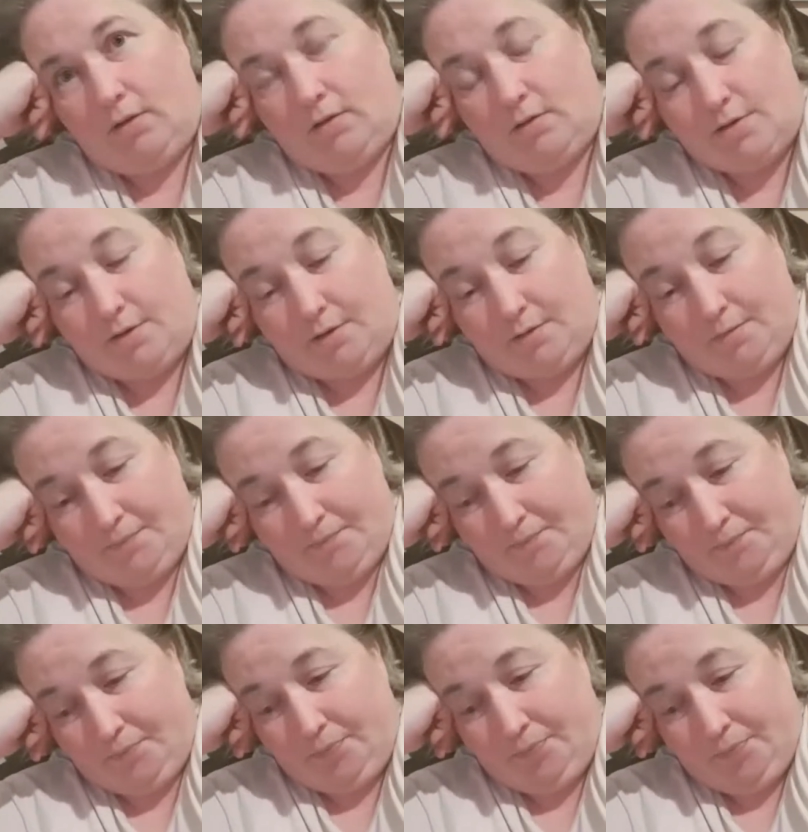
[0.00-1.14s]
So,
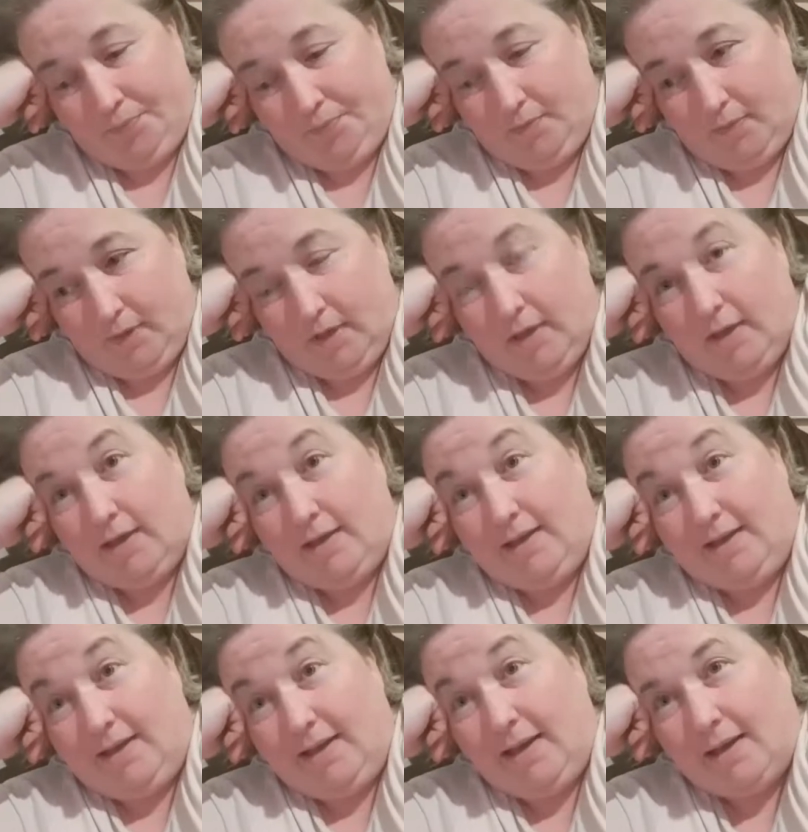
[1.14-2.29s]

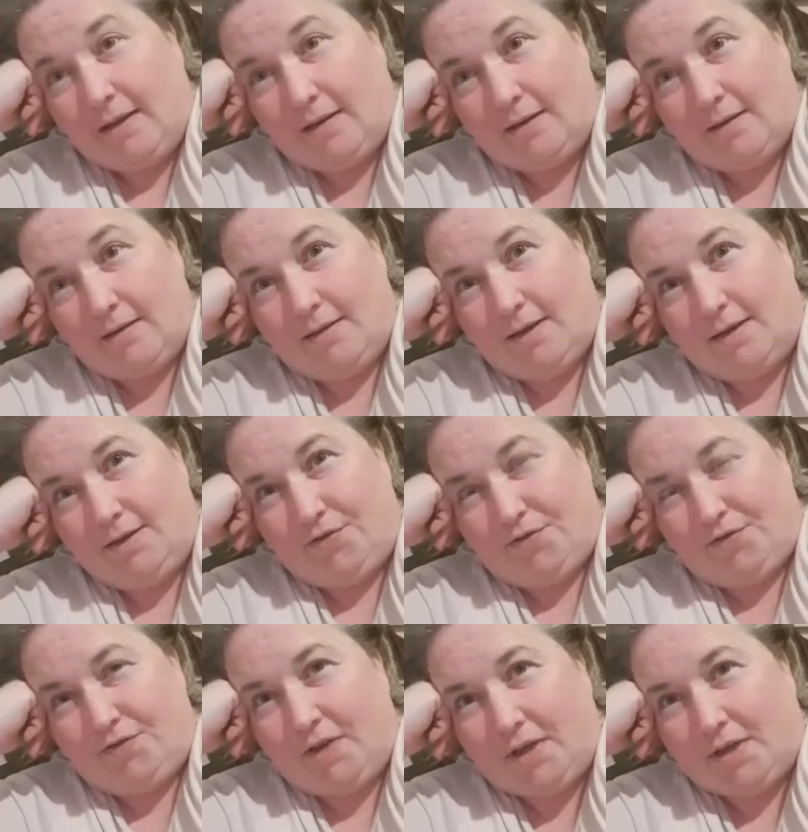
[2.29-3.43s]
yeah, that's
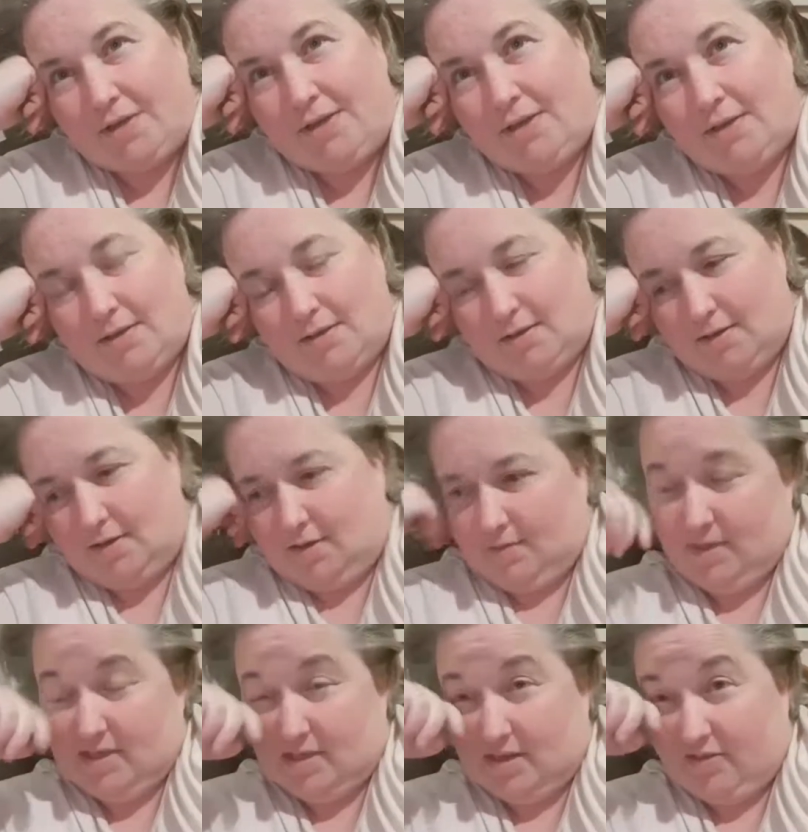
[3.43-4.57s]
fun. Means
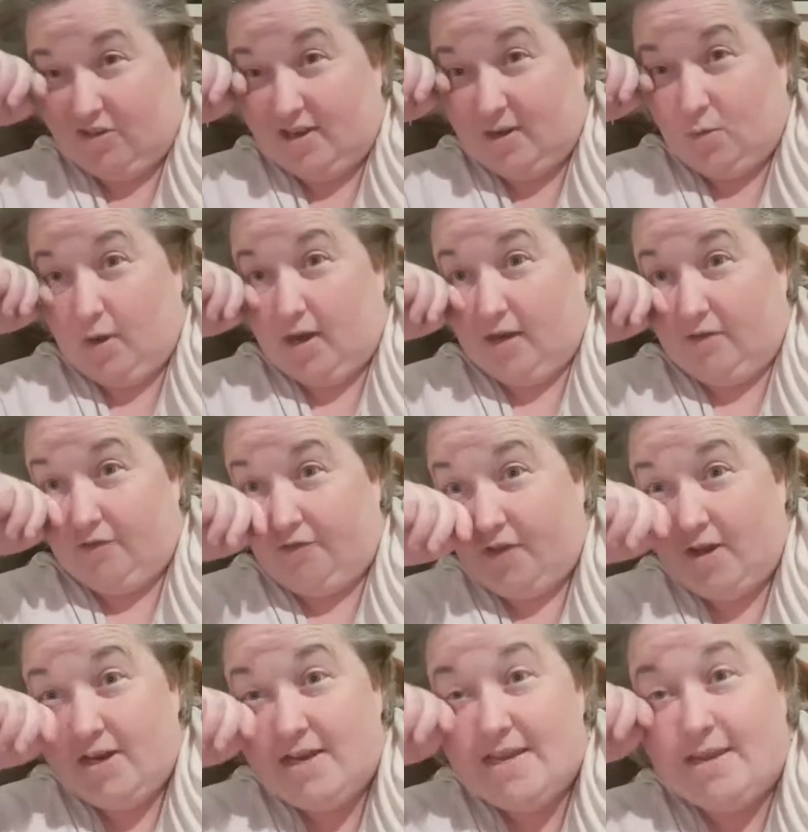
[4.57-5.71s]
I have really weird,
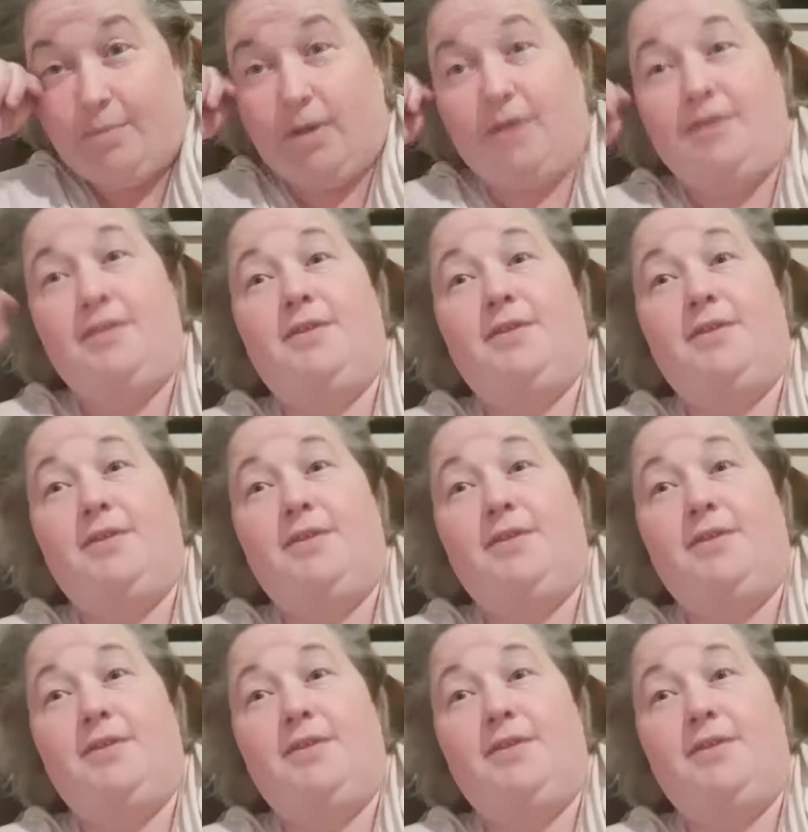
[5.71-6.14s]
funky blood.